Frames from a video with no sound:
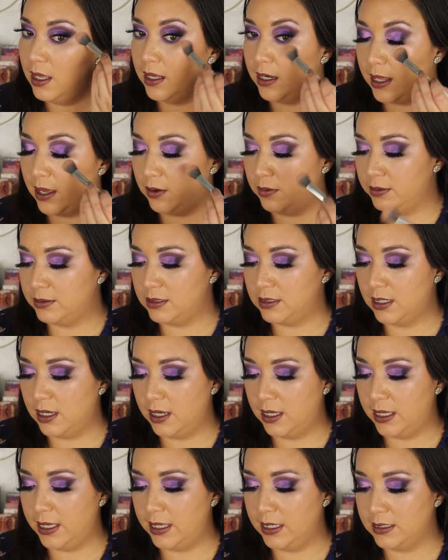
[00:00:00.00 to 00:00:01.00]
Now, it's
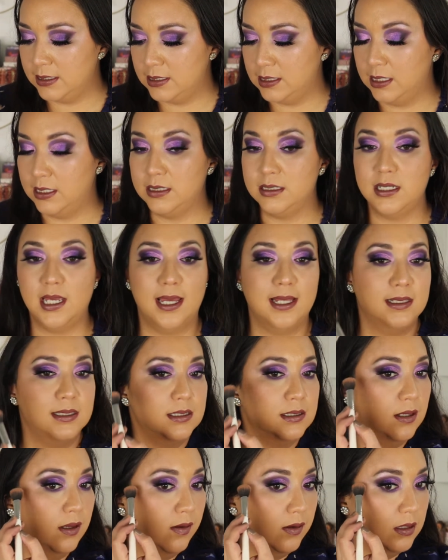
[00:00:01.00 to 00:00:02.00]
not as
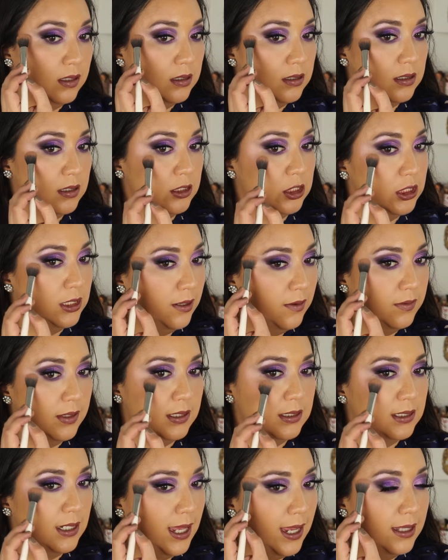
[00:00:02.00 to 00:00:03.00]
intense as a shift
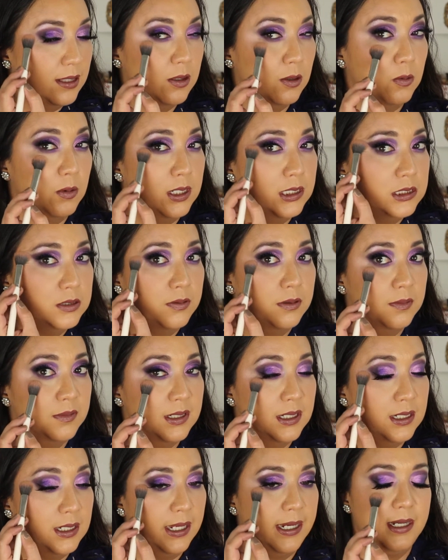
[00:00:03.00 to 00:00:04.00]
as like the ones from
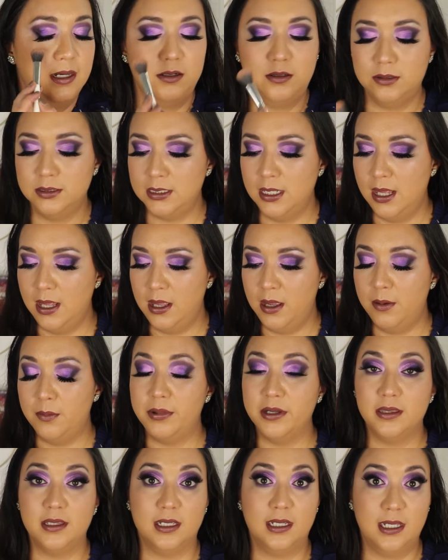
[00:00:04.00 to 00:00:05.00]
Kaleidos,
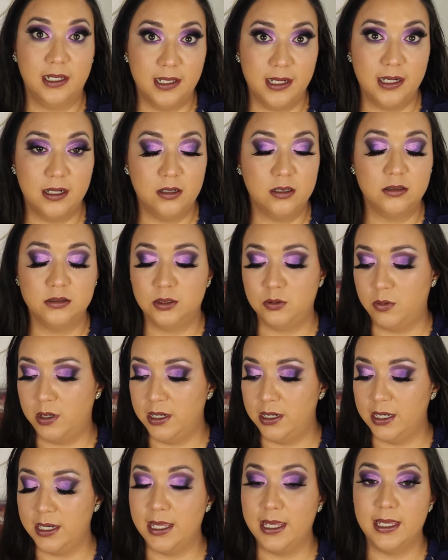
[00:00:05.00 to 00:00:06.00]
but the Kaleidos
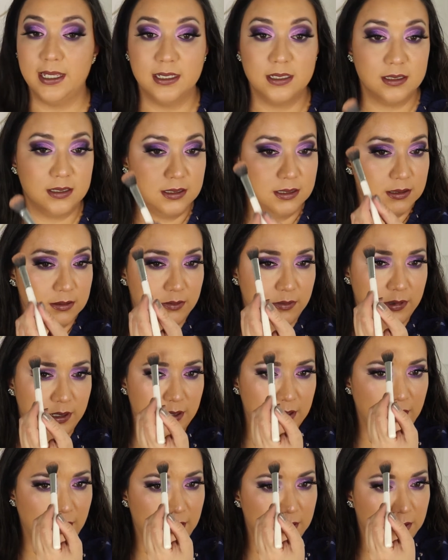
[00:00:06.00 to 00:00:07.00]
one is
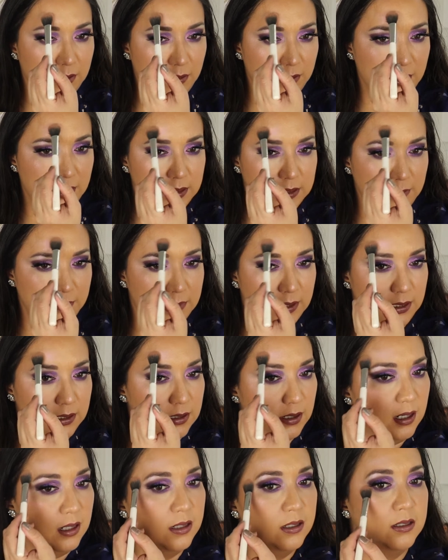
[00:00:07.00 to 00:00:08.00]
what, like 30 something
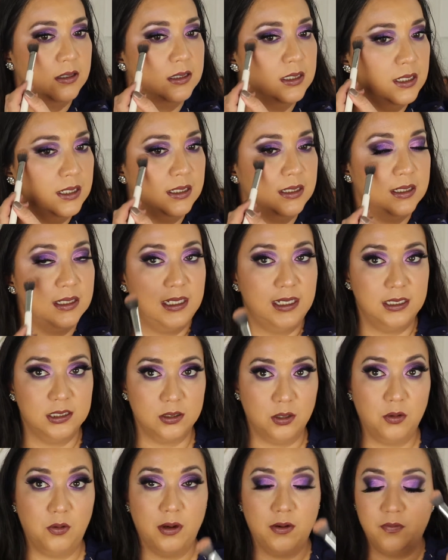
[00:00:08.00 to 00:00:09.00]
dollars and these
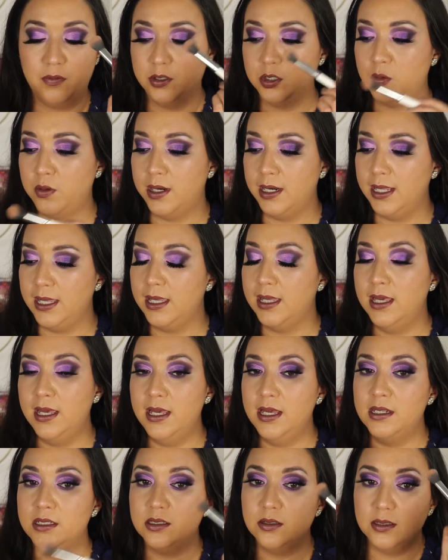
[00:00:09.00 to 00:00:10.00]
are going for 20.
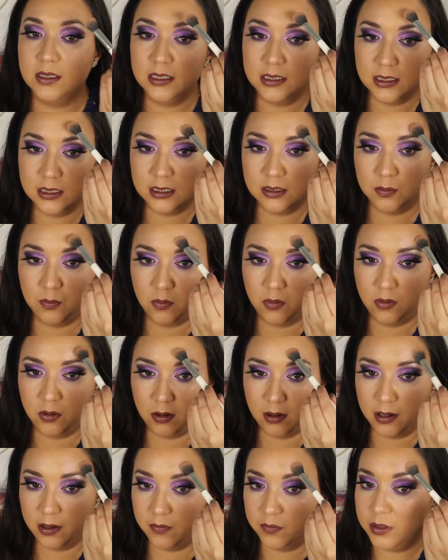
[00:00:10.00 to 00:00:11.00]
So this is
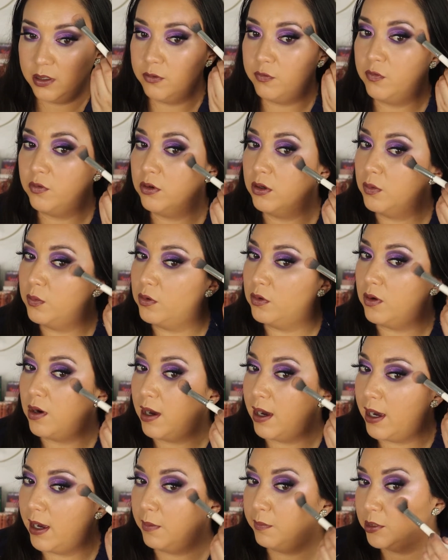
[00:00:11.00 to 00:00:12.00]
more of an affordable
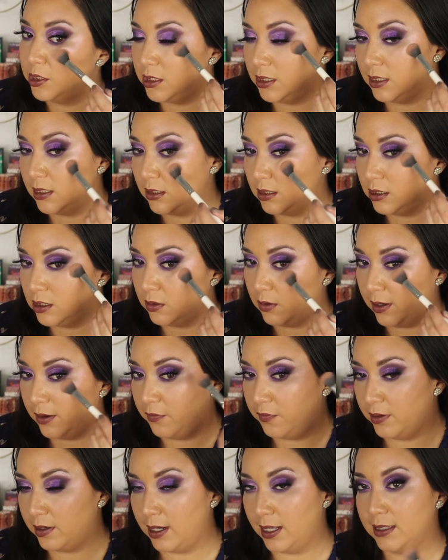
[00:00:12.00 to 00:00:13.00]
option. So I
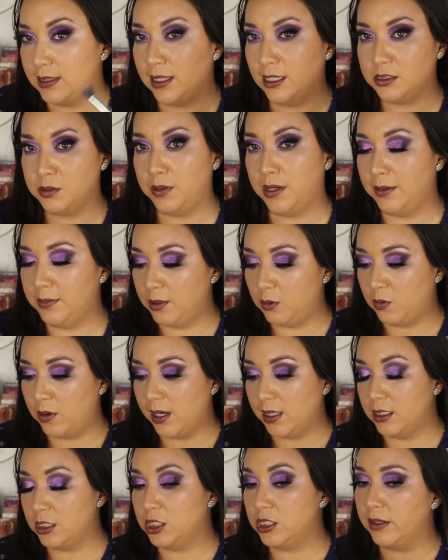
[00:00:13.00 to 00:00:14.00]
feel like that's probably
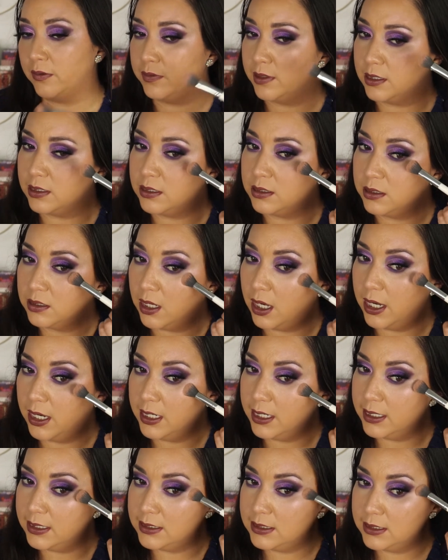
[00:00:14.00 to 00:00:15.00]
why the shift is
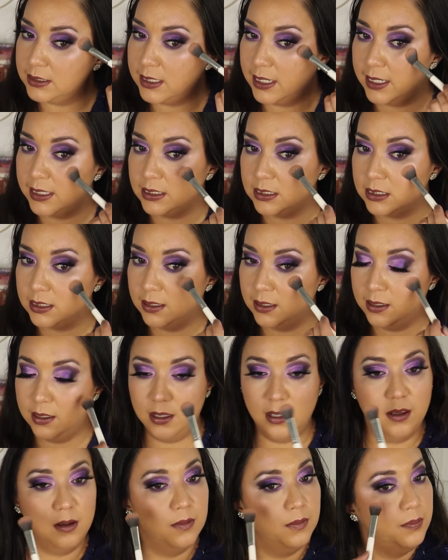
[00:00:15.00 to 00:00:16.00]
not as intense.
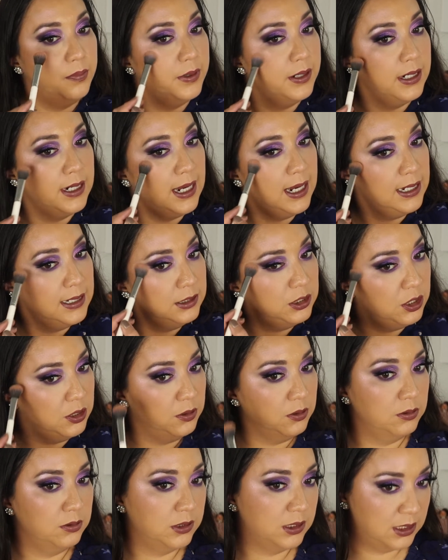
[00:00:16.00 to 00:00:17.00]
But I
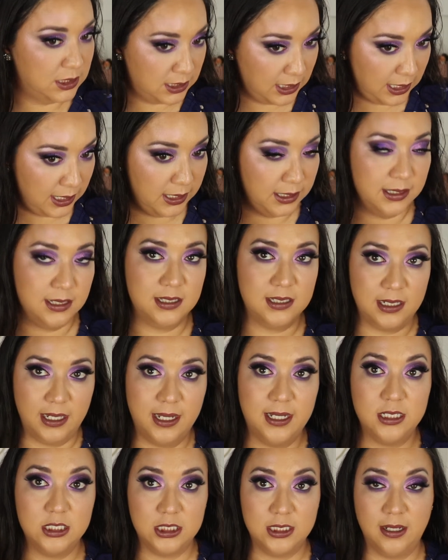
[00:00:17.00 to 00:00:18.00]
do see the
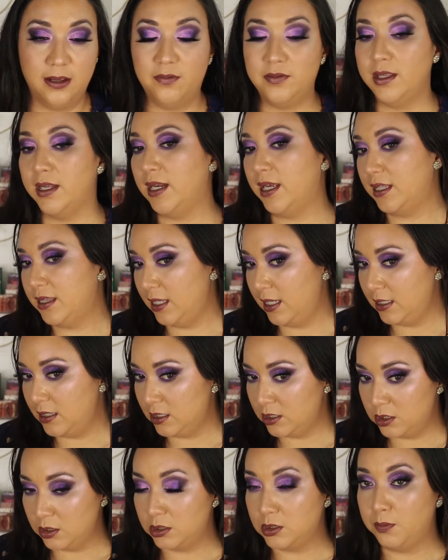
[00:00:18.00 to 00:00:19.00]
slight shift, and I think
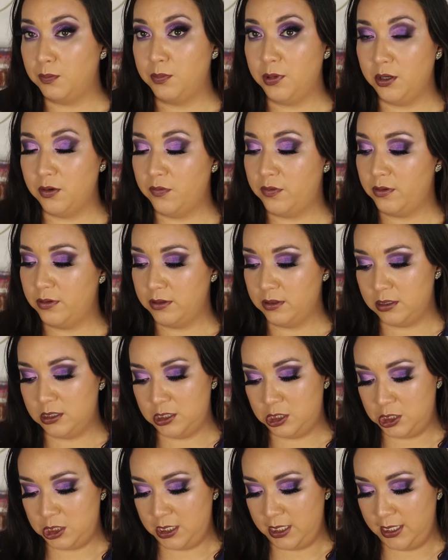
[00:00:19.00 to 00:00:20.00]
this looks beautiful on
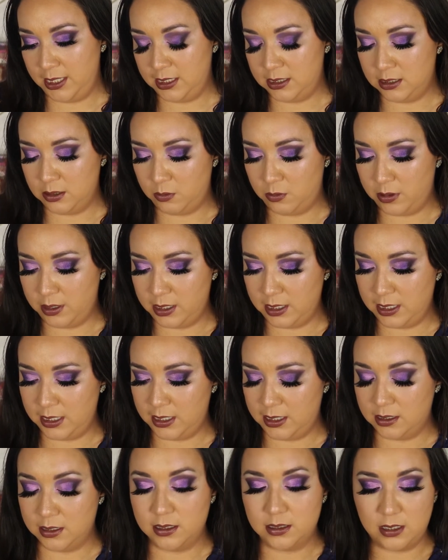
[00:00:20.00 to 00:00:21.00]
this cheeks, the one
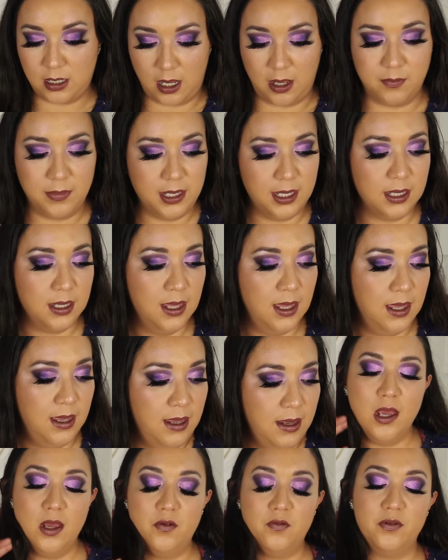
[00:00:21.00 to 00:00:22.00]
in Atomic.
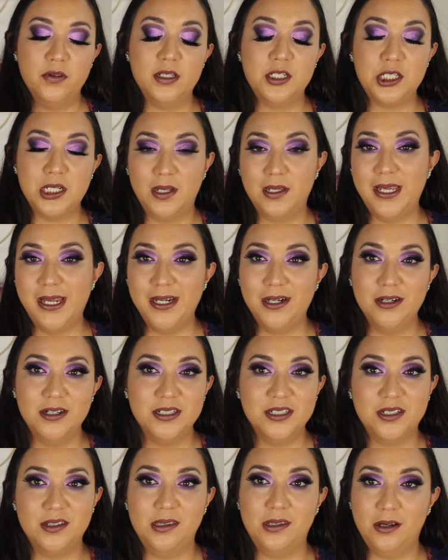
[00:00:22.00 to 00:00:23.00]
For the gel
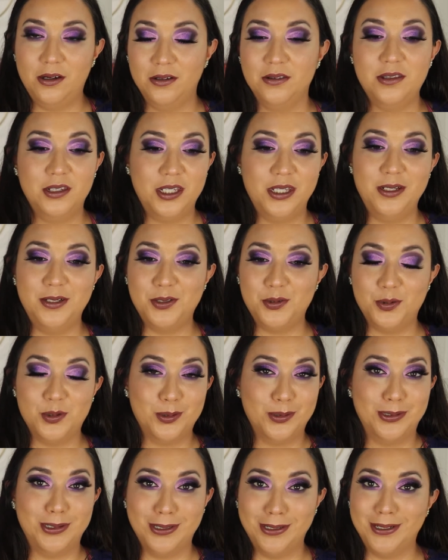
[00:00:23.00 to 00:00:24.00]
liners, they're the
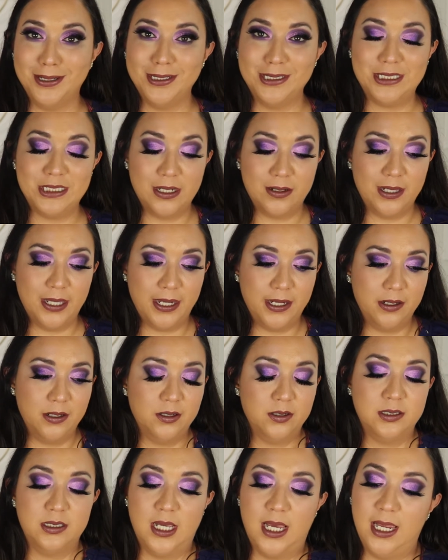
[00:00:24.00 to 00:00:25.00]
usual good gel
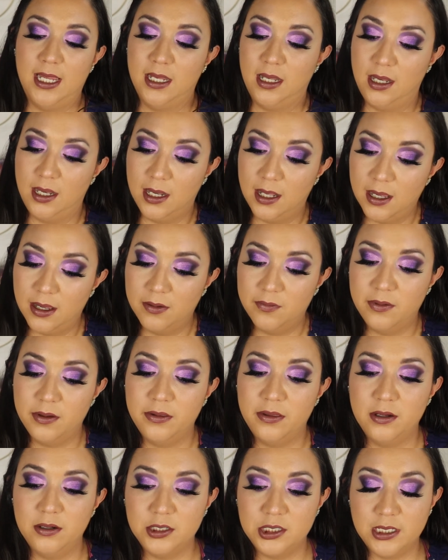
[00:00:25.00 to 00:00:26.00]
liners. I love
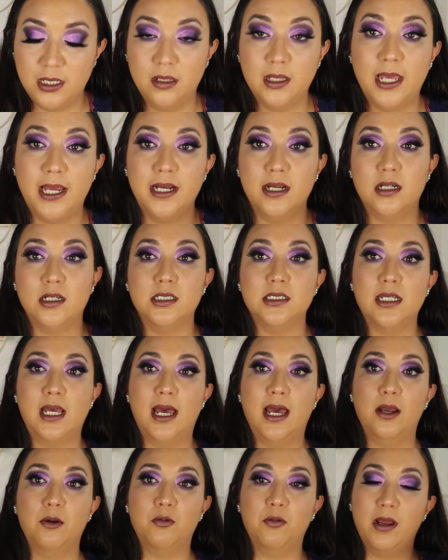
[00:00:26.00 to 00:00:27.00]
their gel liners.
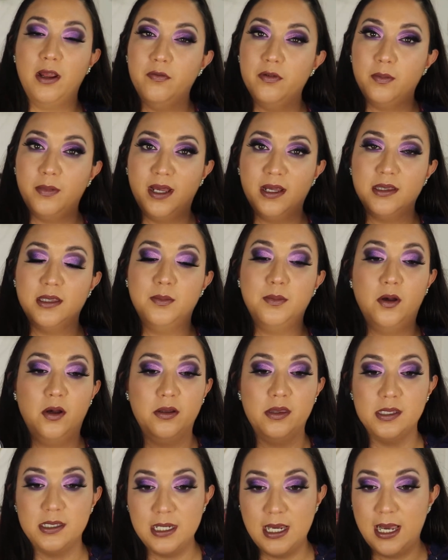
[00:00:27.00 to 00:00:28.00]
I rave about them
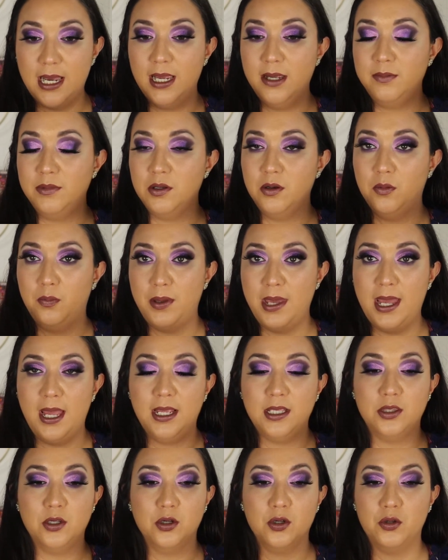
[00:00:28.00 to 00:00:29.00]
all the time. They're
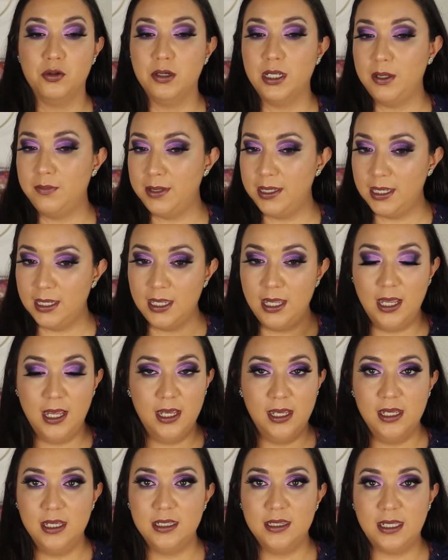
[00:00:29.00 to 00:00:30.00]
opaque, they're creamy.
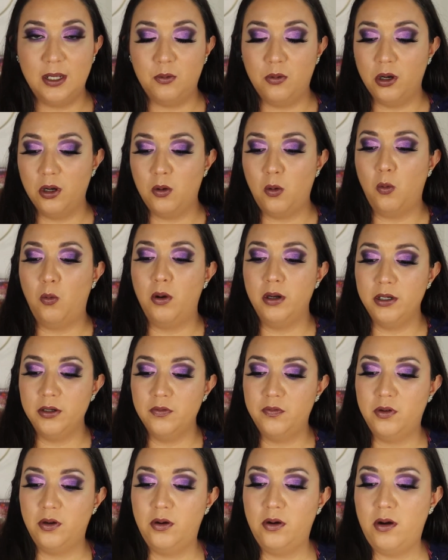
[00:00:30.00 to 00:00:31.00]
They work
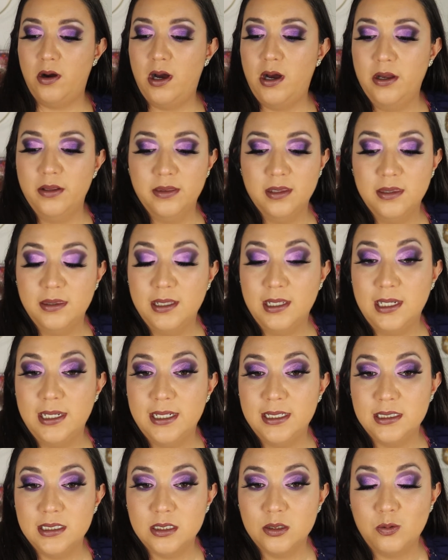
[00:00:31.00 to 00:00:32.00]
wonderful on the
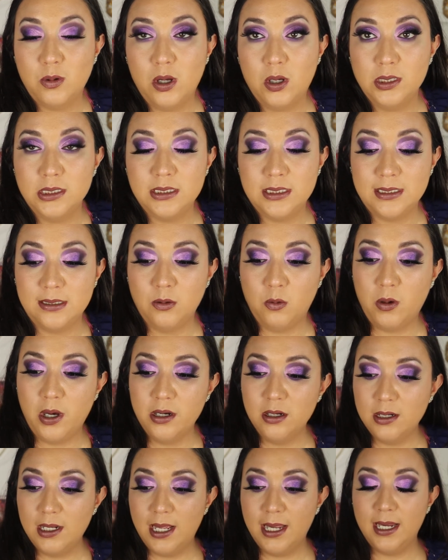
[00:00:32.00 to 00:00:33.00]
lids as well as in the
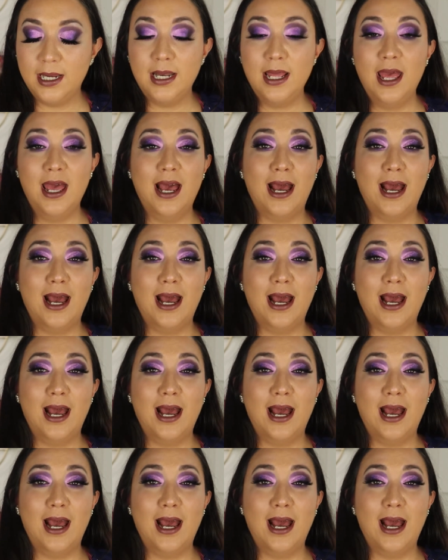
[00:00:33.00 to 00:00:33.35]
waterline.